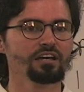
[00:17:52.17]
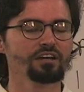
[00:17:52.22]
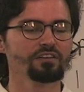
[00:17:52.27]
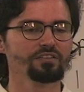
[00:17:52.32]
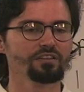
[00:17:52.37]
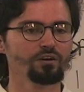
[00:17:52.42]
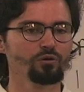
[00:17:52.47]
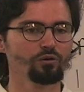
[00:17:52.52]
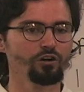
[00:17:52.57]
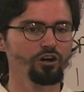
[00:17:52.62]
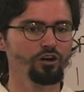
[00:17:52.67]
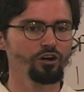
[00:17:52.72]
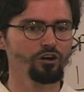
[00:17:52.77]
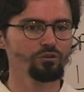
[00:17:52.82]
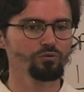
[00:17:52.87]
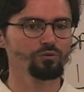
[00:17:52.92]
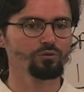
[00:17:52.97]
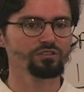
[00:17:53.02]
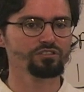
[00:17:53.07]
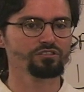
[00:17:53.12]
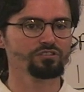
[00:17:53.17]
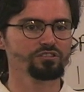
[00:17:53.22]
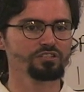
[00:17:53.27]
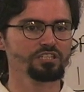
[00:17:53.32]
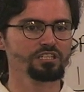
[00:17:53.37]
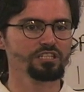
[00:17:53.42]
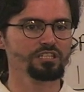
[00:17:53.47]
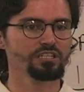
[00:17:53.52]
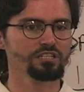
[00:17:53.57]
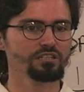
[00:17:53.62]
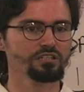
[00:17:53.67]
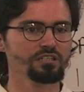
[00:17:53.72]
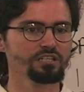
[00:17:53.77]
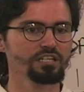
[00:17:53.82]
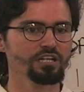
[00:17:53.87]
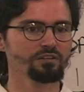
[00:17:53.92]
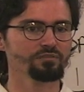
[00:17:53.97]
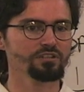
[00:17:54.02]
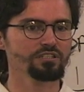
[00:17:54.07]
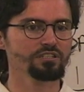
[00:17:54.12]
the earth was
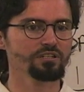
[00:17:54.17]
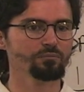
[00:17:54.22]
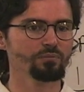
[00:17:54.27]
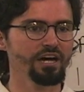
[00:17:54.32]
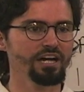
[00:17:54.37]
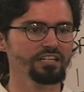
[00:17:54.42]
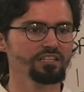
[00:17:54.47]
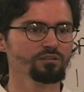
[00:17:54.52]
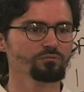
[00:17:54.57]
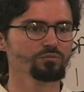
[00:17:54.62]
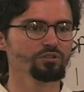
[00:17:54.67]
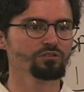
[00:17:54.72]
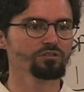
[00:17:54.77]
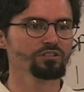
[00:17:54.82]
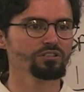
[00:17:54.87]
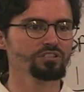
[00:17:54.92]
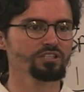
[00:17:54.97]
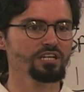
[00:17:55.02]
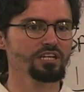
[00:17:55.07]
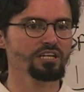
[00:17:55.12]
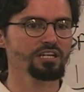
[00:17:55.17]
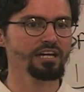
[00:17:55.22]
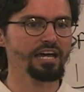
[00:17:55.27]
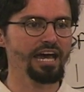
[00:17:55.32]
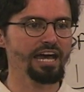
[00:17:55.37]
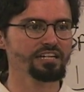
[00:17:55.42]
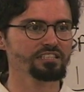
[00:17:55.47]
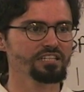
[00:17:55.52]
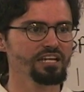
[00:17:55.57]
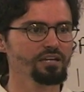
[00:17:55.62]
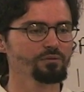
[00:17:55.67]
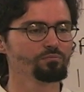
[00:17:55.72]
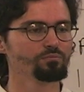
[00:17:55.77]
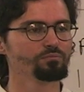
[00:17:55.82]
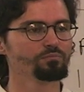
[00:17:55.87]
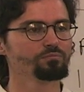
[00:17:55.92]
given to my community as a